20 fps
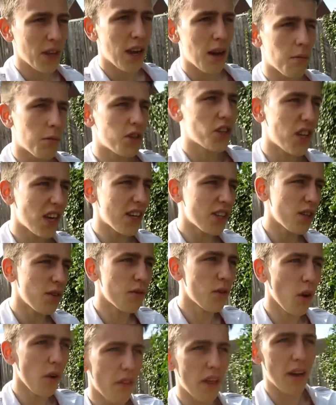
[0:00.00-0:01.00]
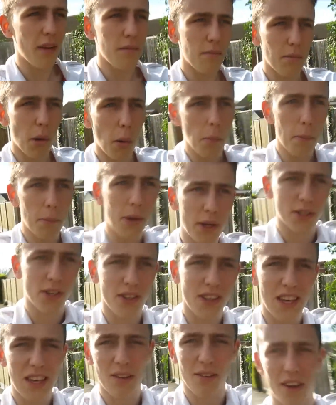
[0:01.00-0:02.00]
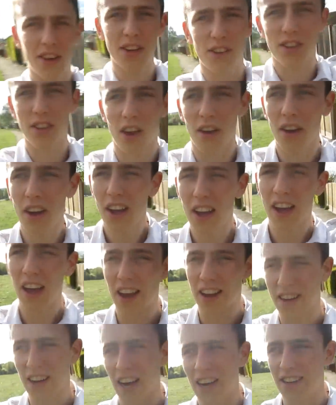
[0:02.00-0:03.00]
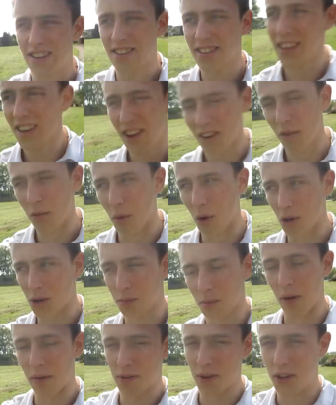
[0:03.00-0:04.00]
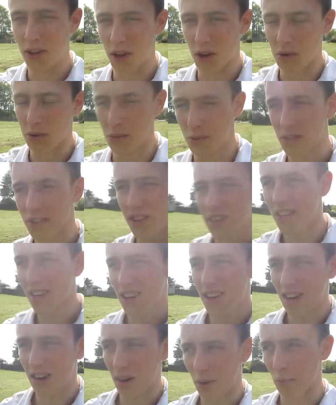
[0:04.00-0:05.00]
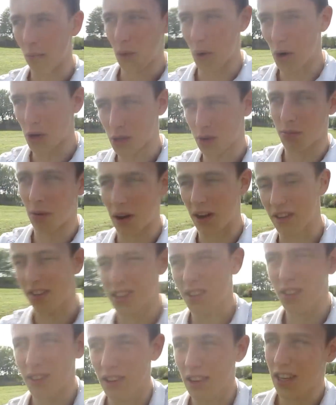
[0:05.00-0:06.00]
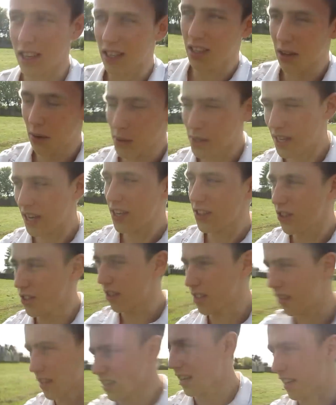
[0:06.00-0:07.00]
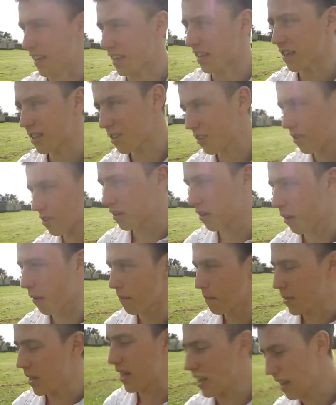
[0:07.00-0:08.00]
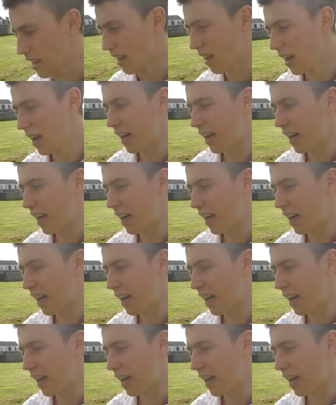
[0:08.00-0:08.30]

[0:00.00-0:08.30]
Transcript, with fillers: In which case you've got that pompous thing where you just go, hey guys, watch my videos. Watch my... It's so attention seeking, it's just not me.